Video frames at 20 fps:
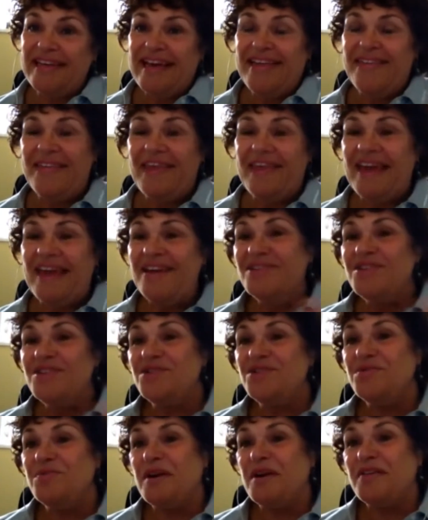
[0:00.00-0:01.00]
then
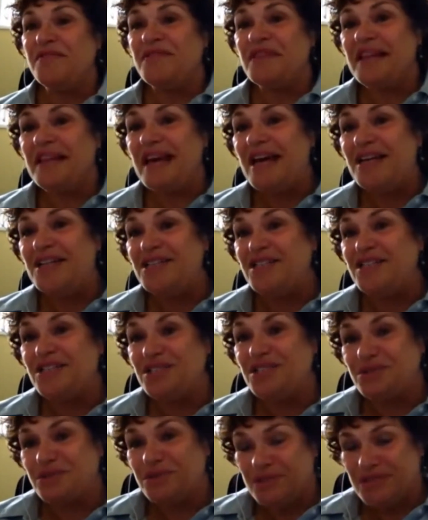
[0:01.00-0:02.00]
to one of the largest
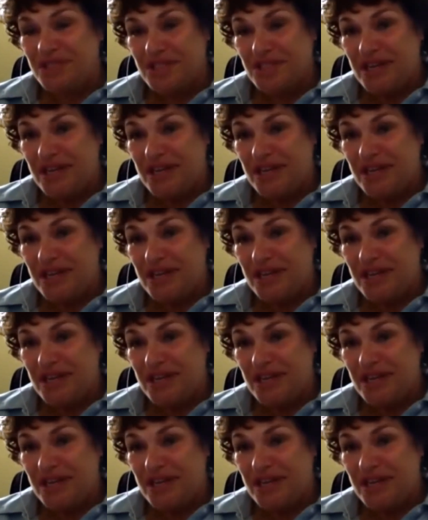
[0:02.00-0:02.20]
children's